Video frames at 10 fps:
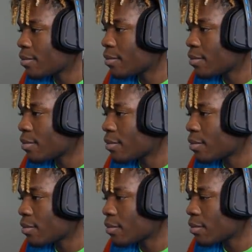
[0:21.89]
Oh, yeah, fam, we
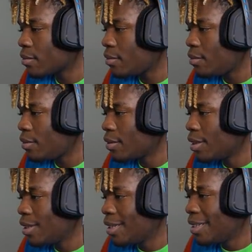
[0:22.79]
thought next year was gonna go
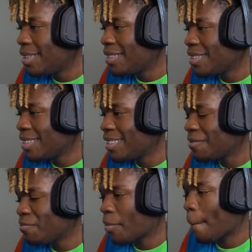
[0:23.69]
crazy, man, so you know
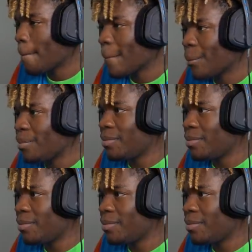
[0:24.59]
what I'm saying, we was saving it.